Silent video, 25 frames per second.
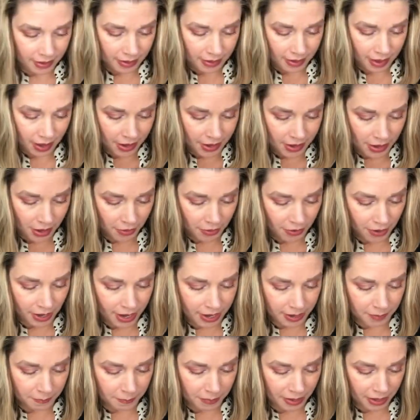Another
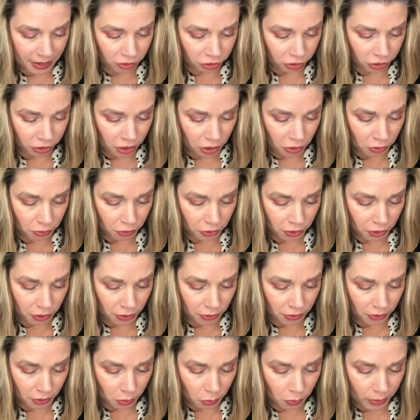item by Chenault Girl,
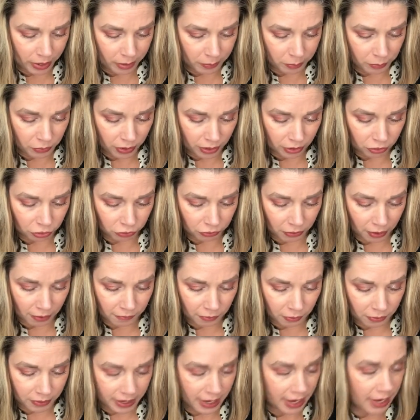the Quinne brush
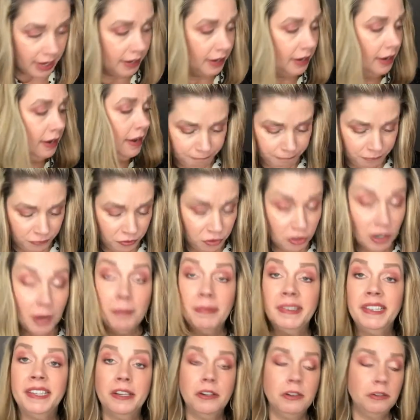ruffle neck
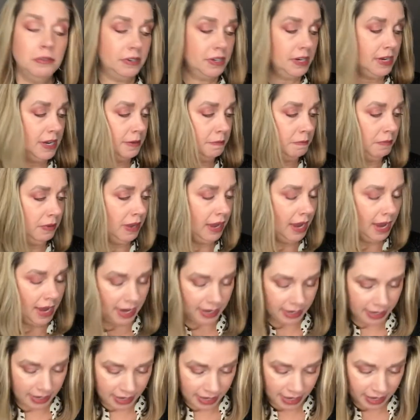jumpsuit in
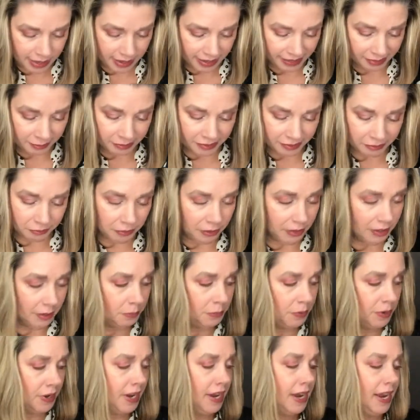black, and this was really
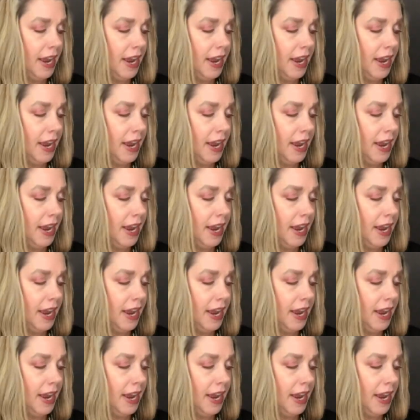pretty.